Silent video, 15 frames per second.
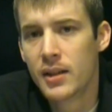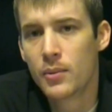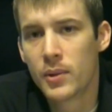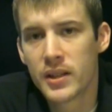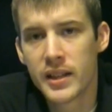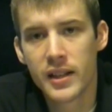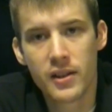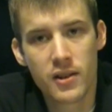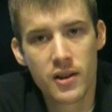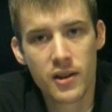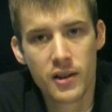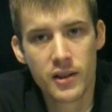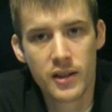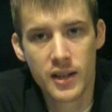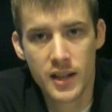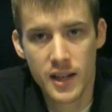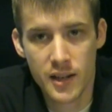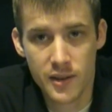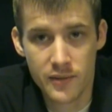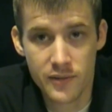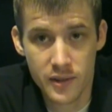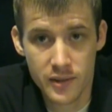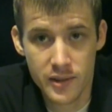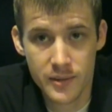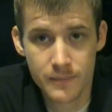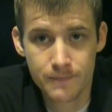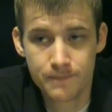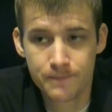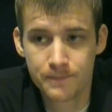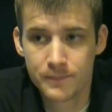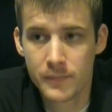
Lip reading: what they are, how to fill them,